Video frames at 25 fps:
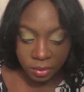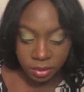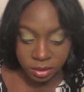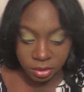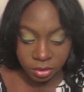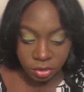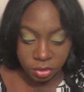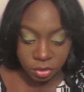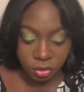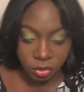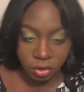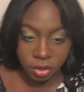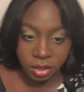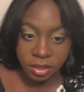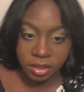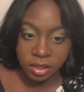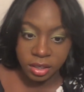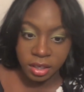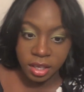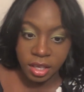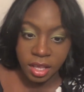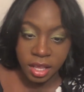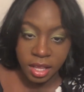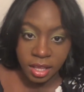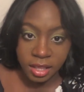for the
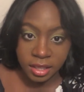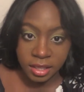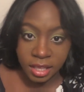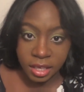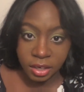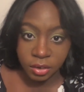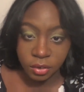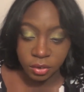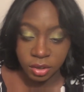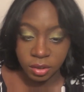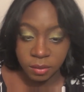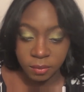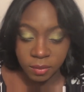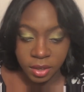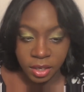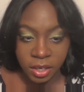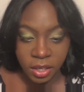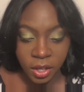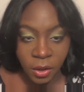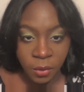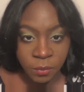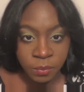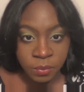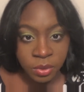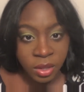tutorial later in the
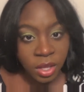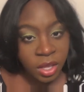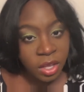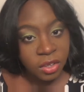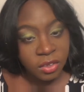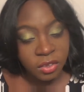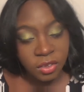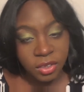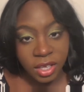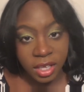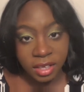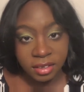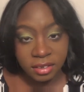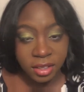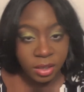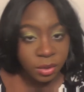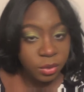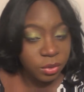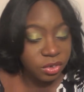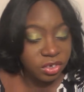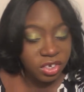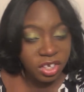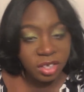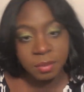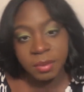video. So yes, it
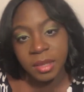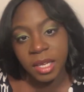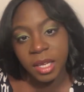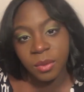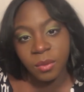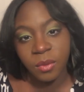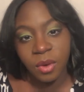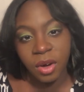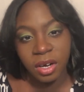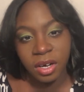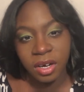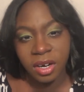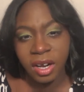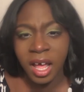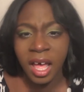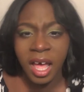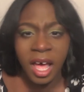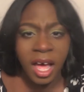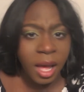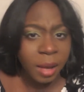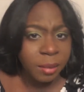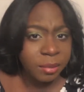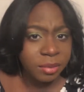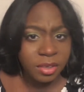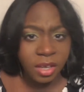was just plain water.
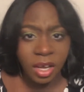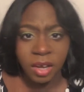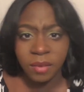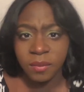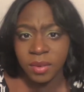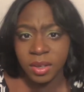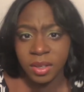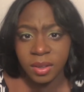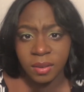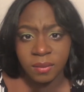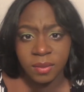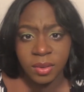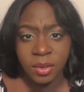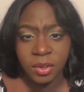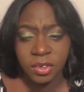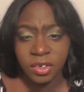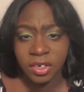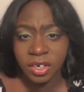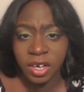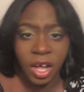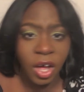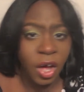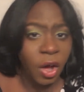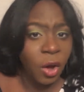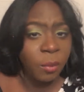I'm sorry for the
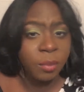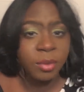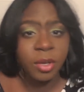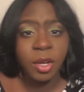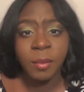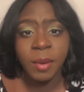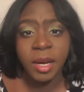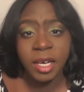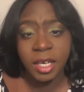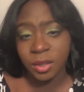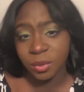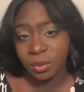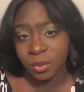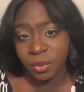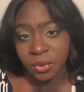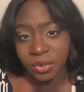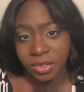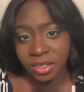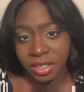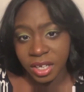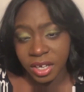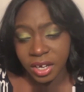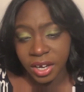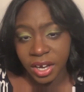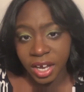confusion. I hope nobody
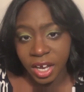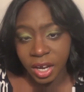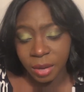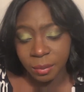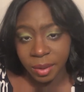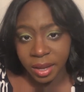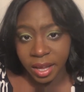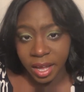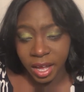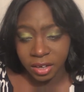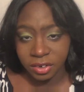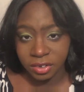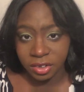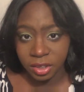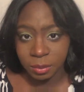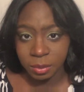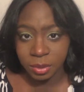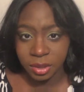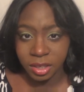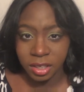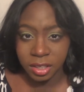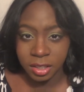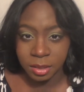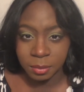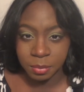ruined their hair by actually
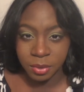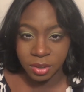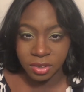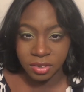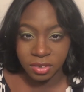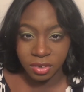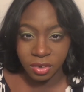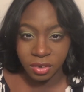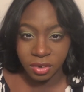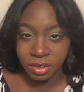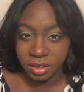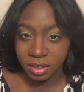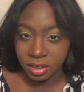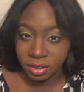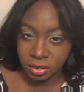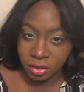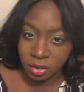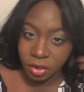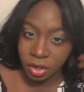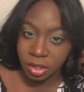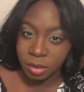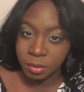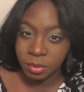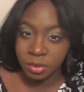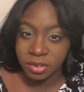putting spritz on this
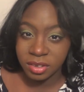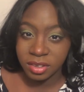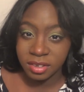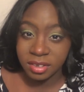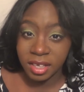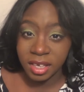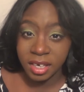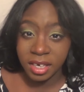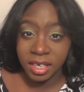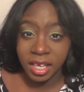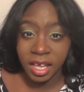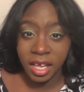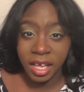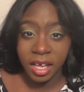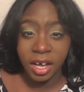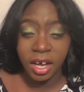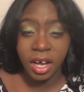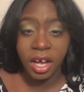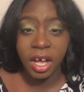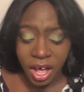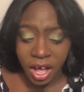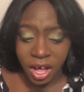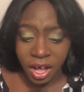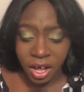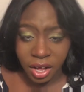curlable synthetic
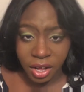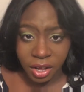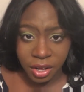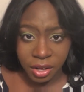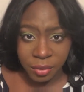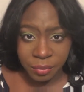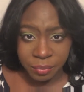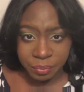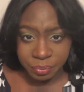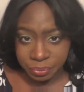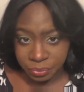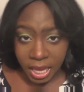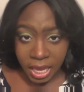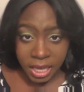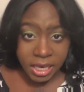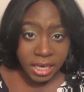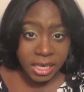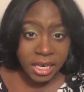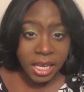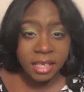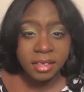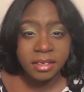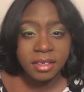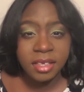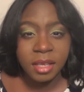hair. And the
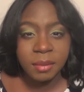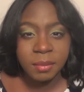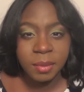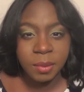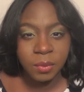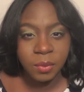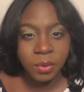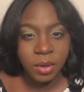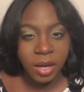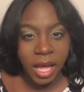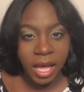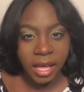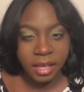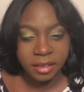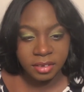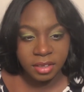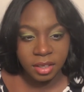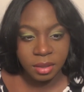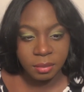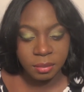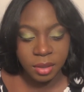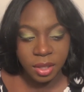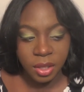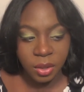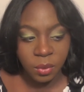next thing people were
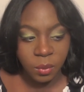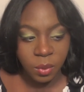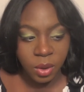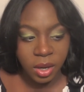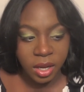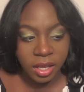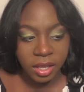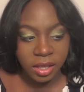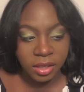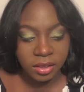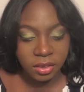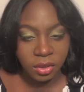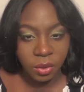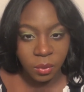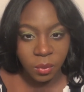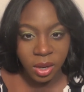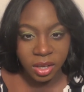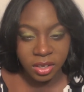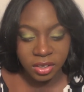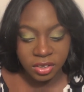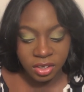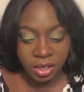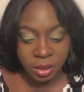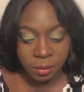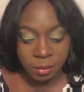asking me was
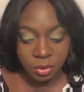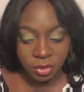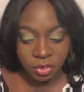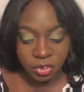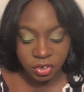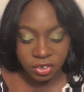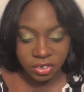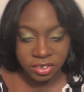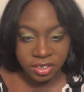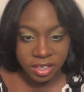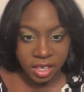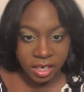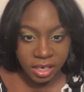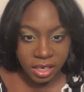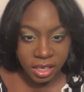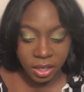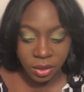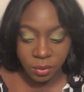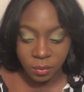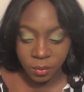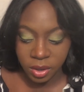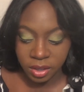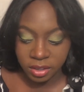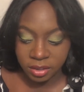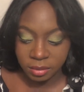what temperature
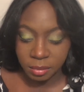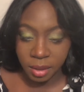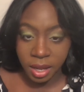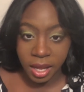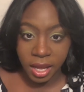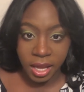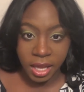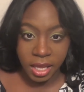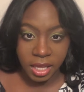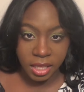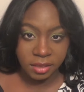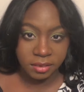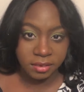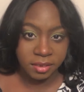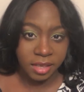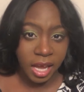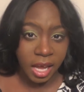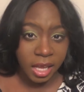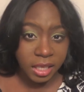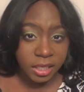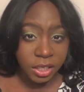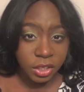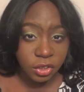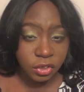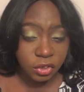setting was my
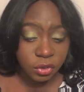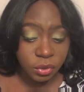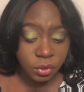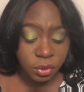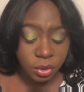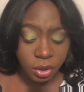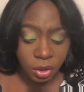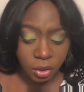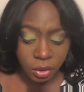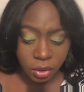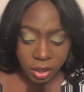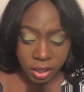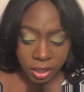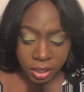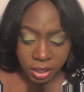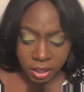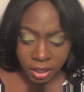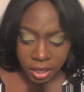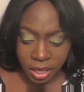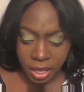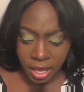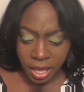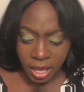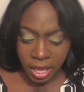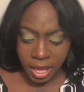styling tool
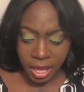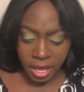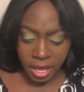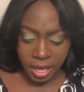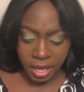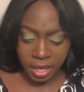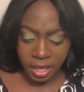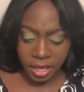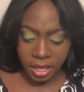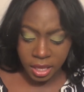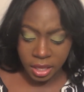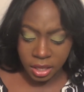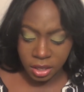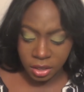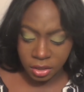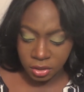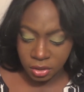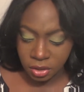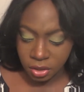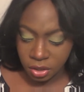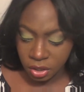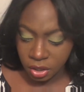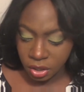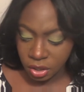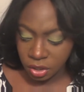on.
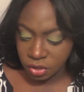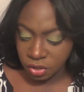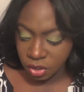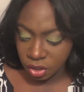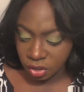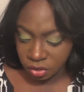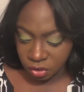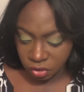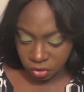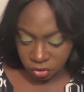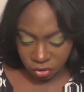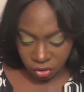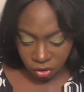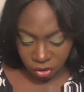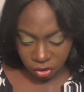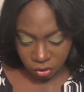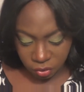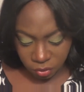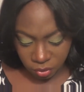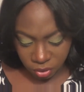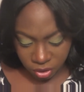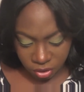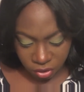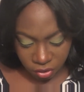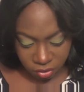And just to show
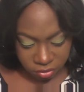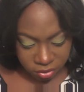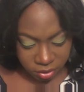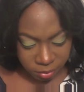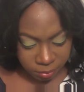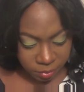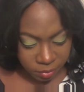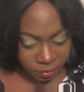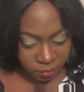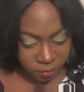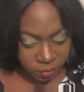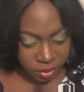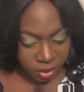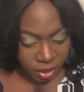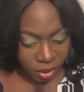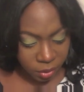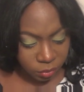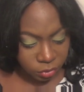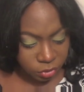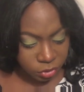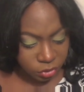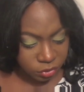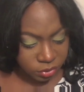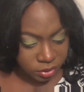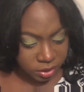you a close-up of what I
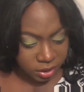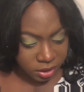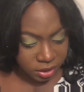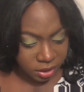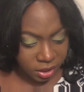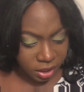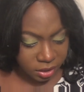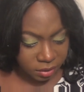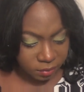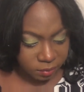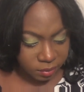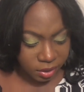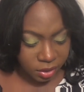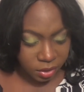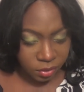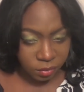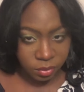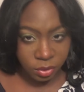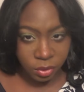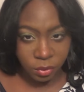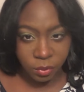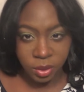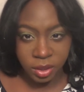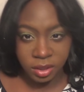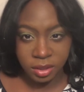was using in the other video
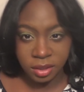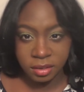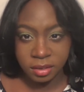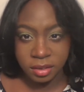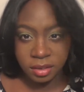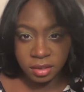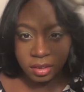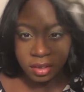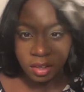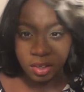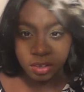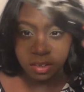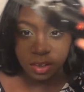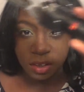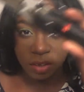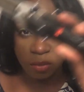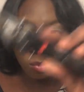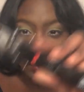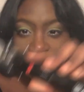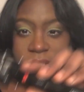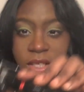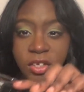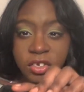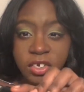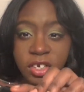real quick, this is just a
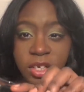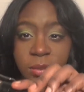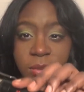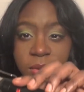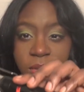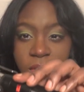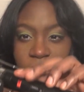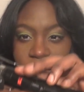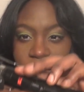really cheap